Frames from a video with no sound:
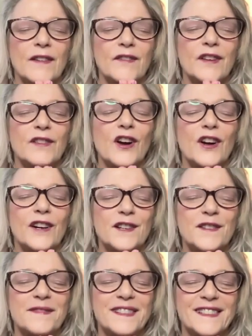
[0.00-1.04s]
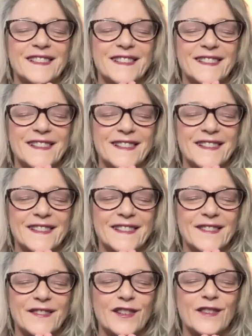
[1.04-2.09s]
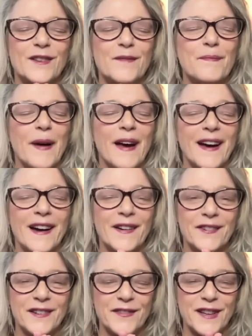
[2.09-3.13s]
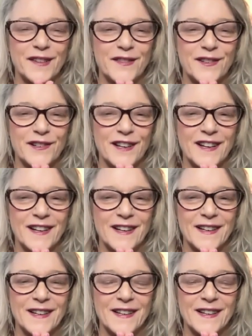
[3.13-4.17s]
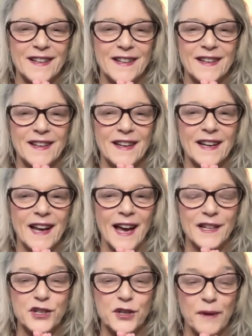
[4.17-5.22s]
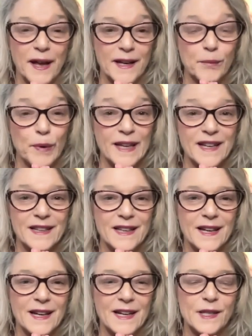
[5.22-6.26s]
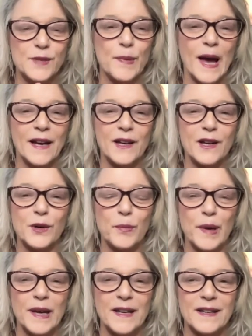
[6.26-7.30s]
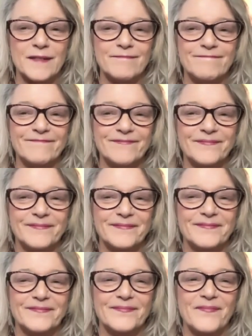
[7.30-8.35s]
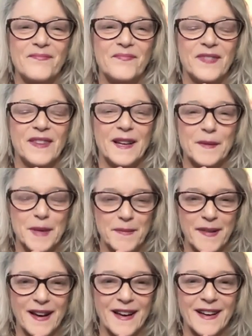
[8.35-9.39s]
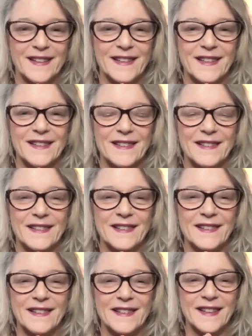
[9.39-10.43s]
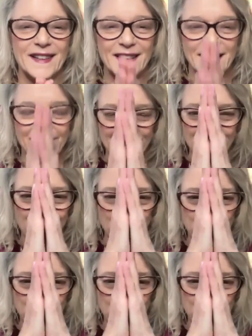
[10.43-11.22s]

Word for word: Feel the heart open. Feel the power of that third eye. And as you're ready, blinking the eyes back open, coming back to your